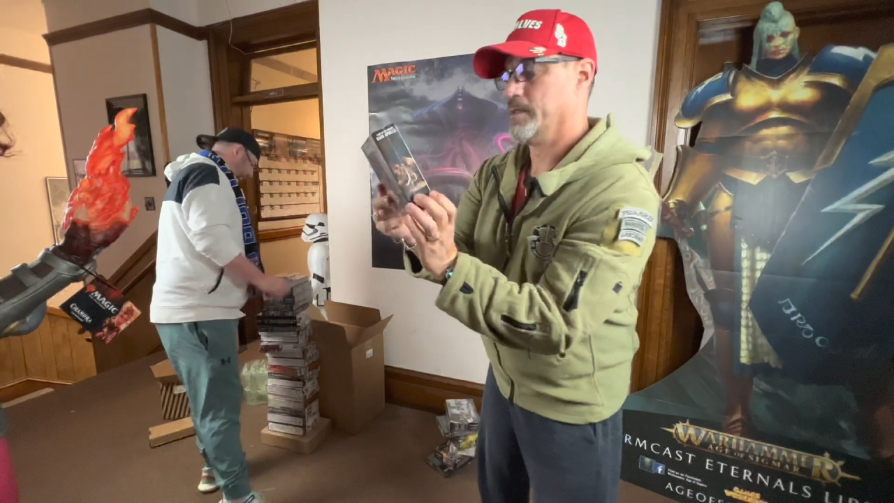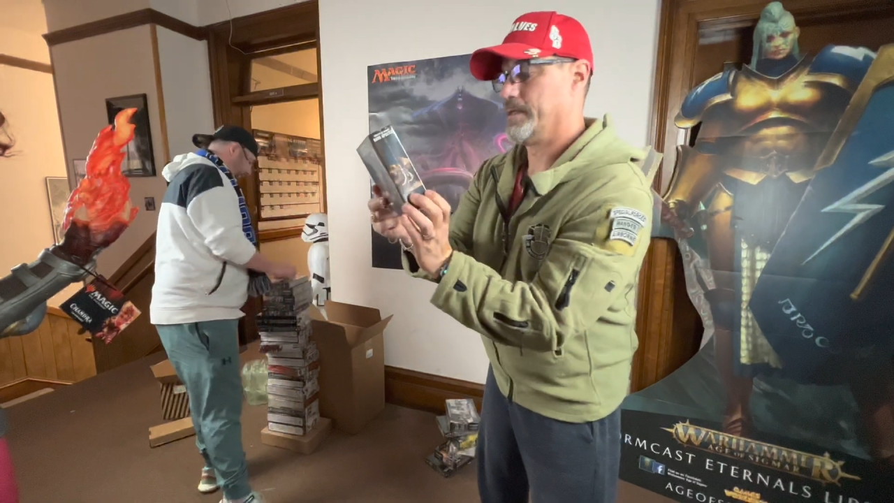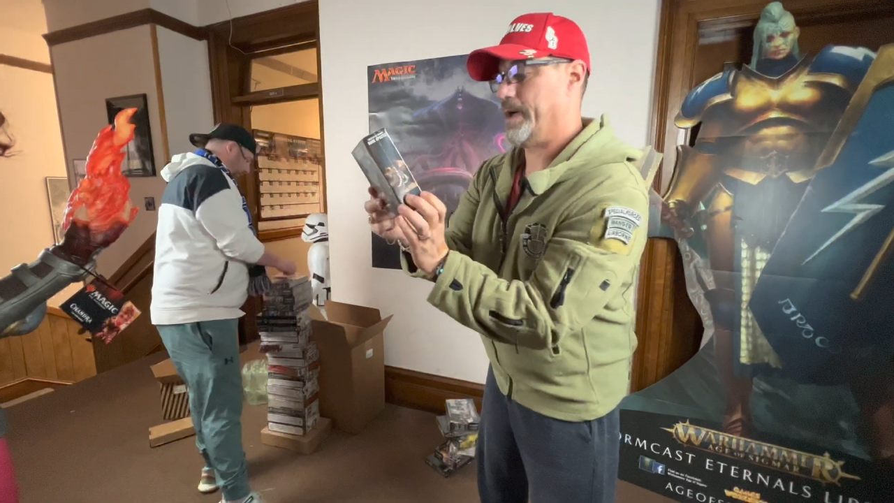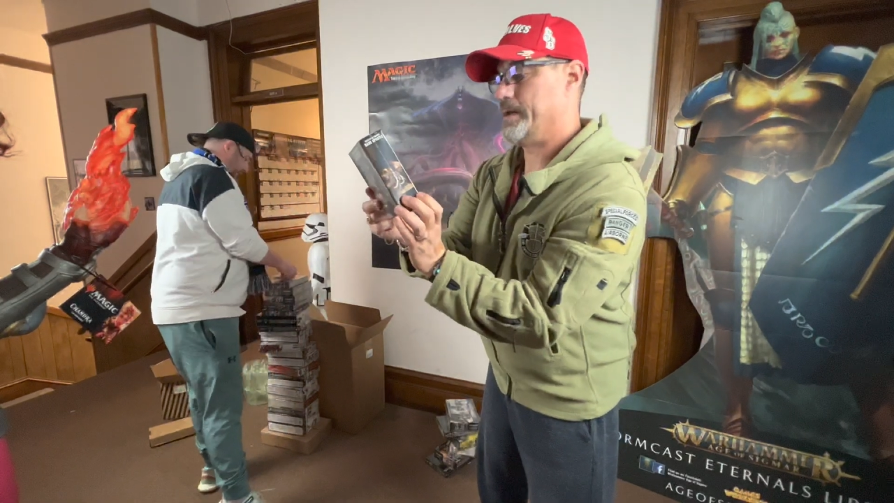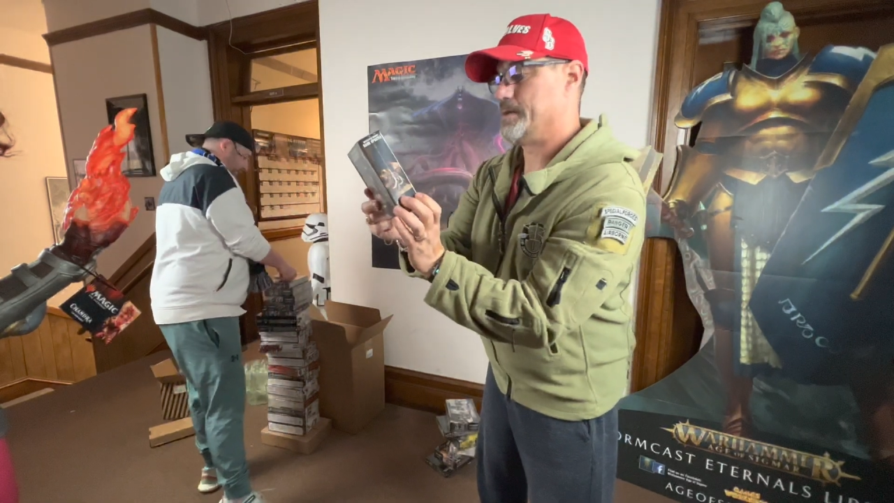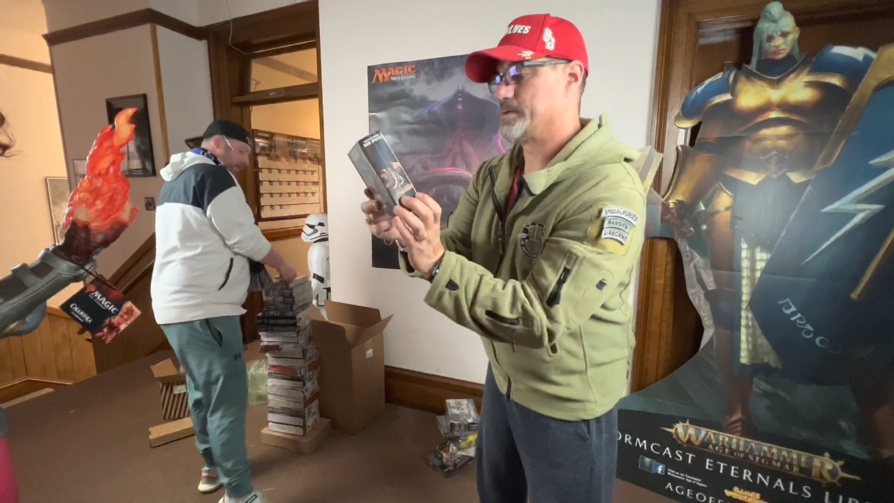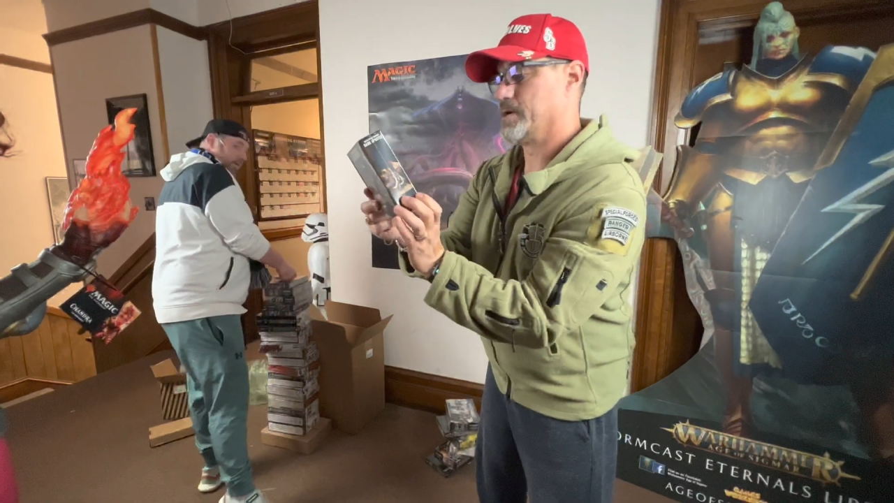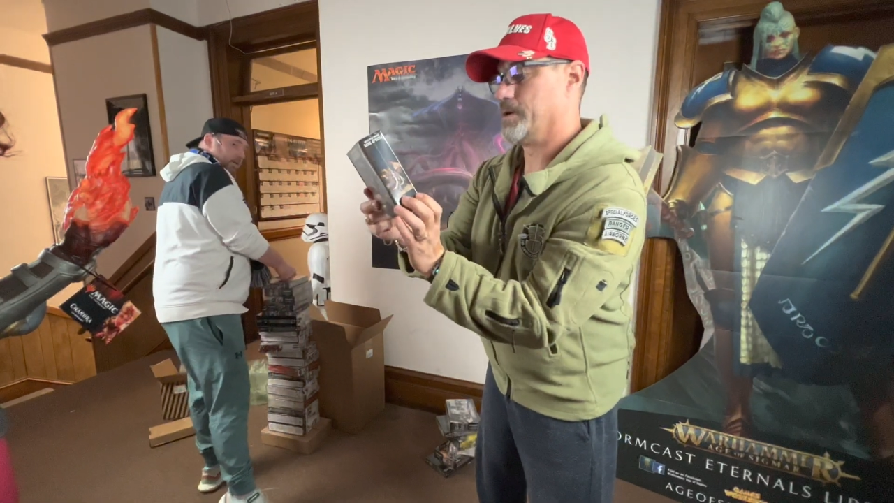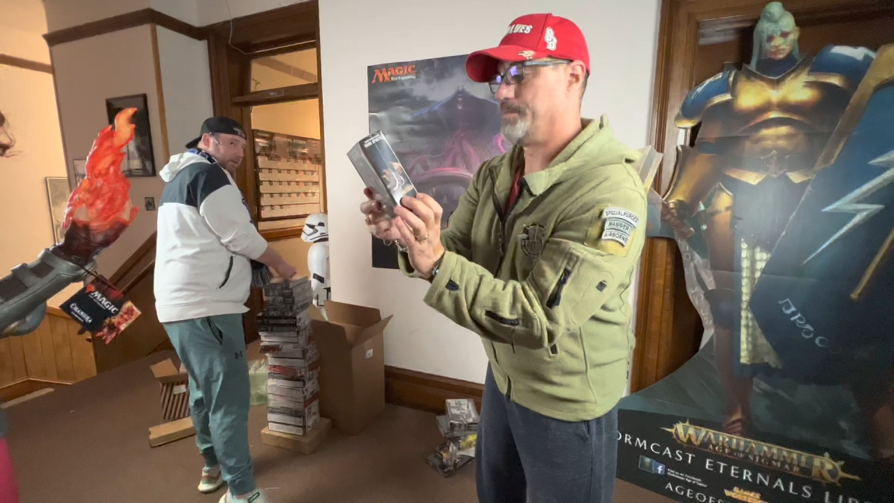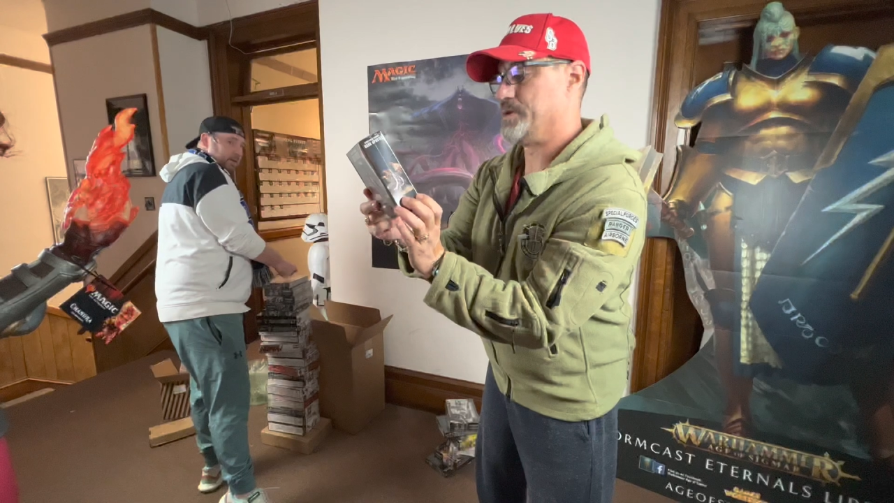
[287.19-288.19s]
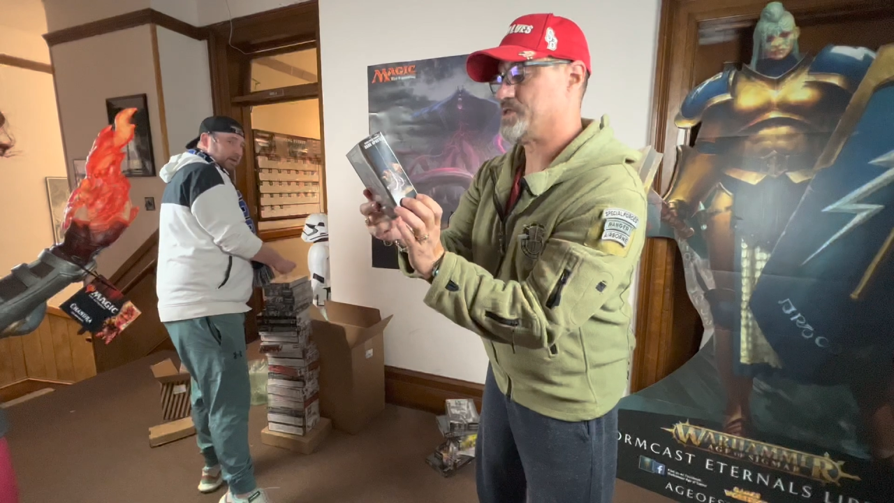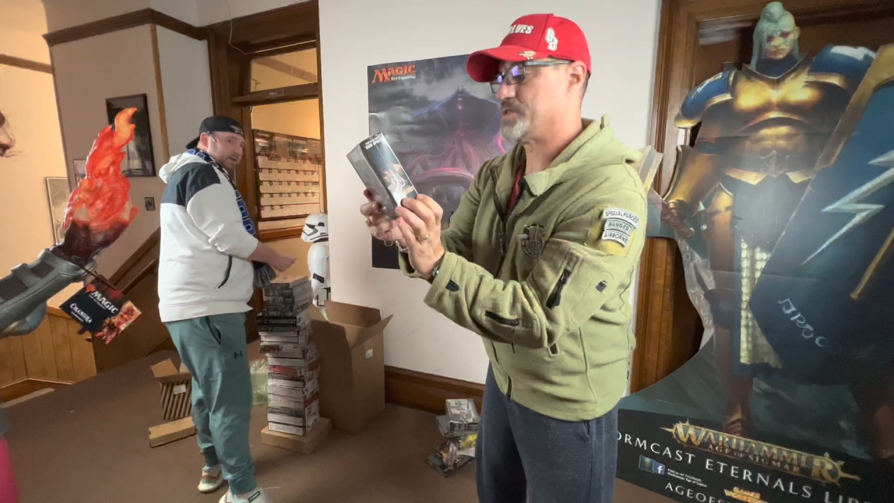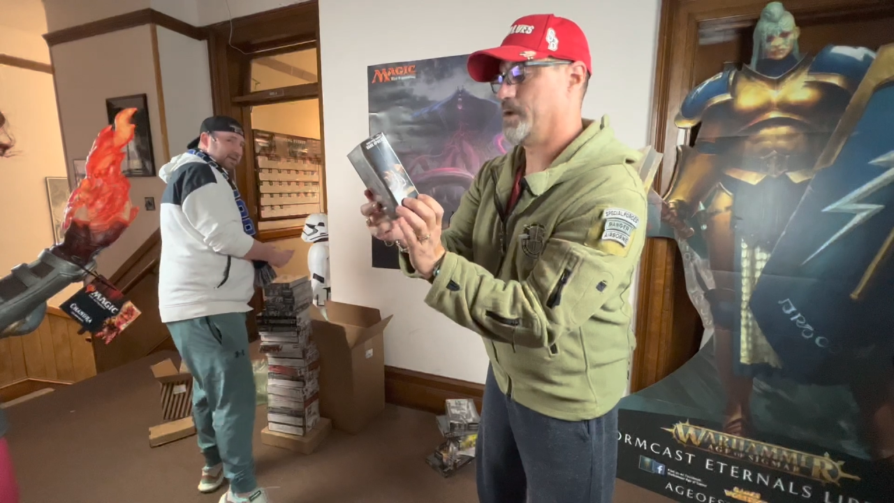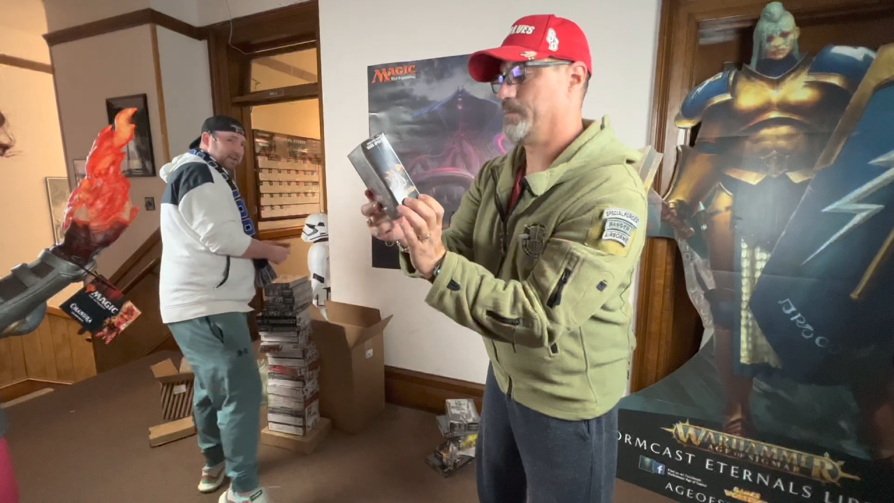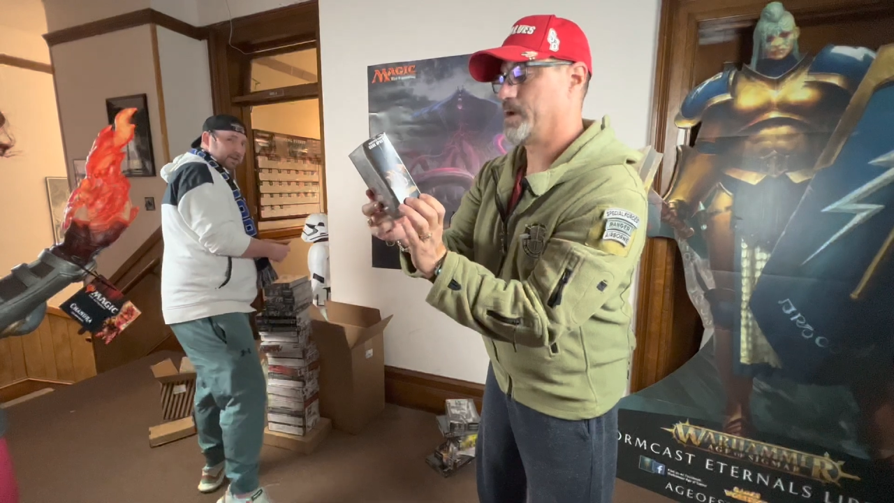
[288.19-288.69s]
That is going to be
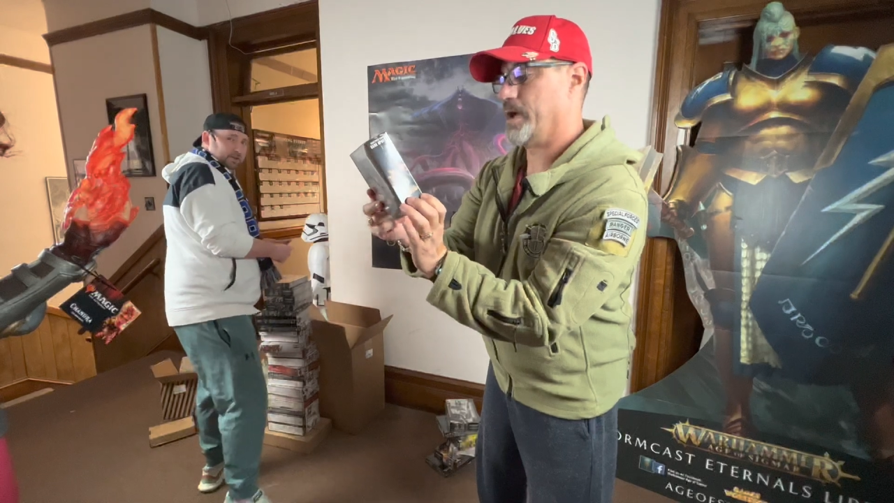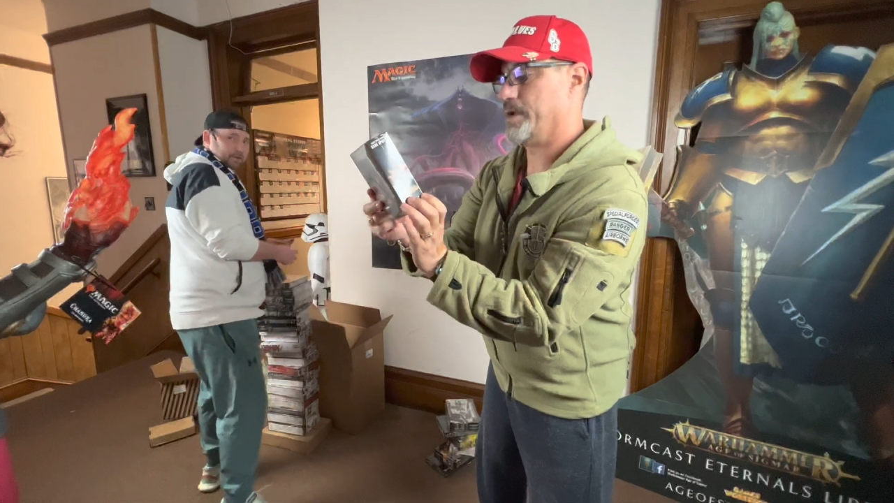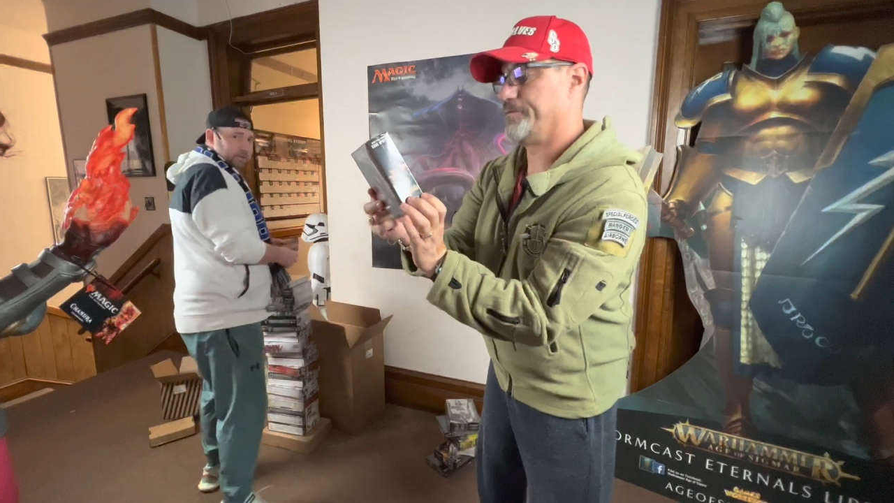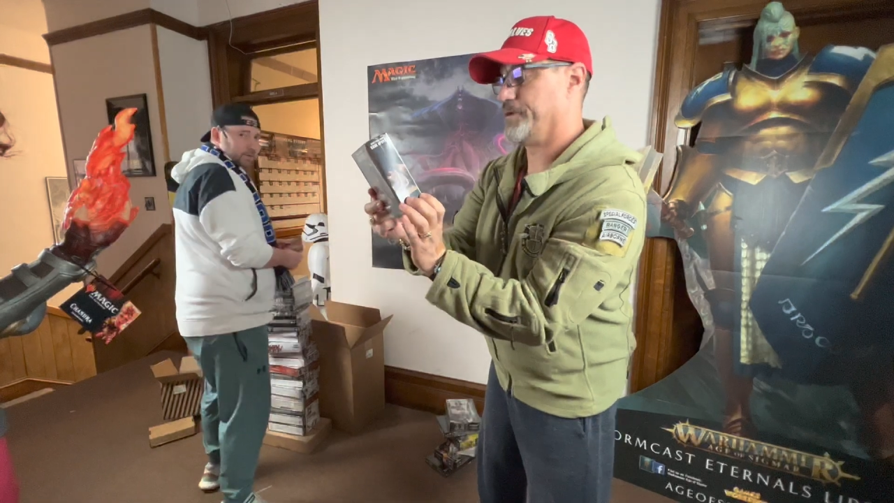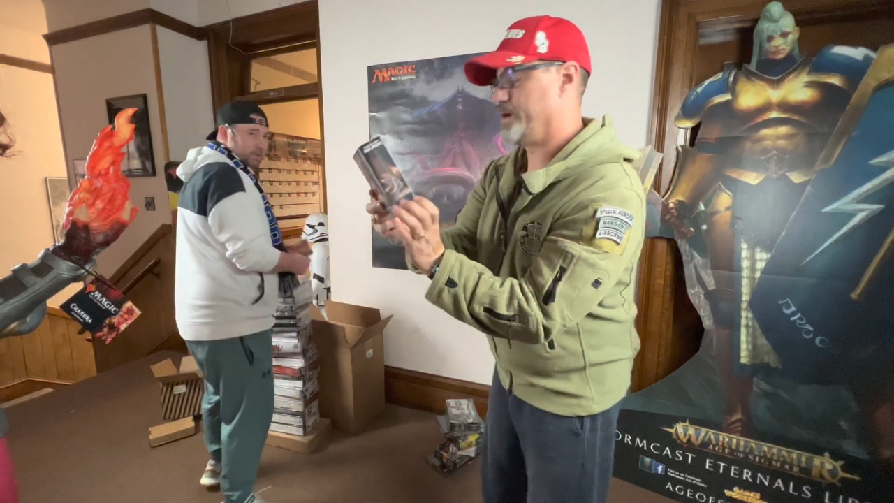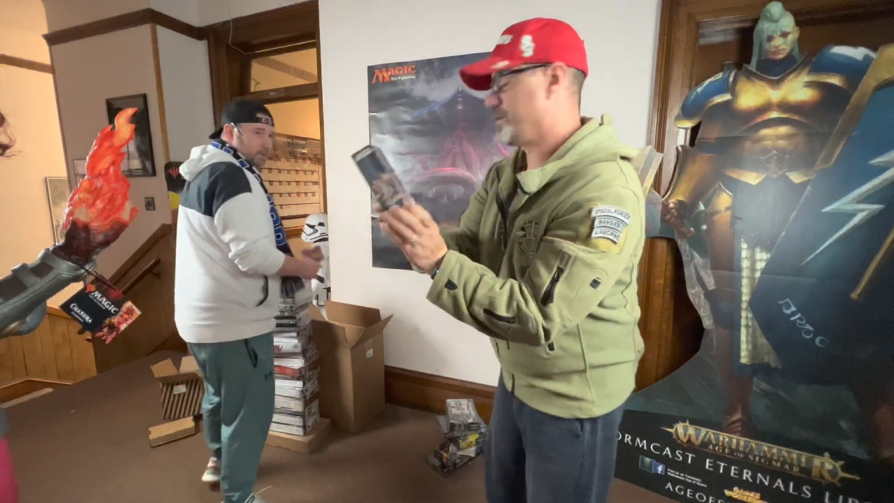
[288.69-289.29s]
some kind of fun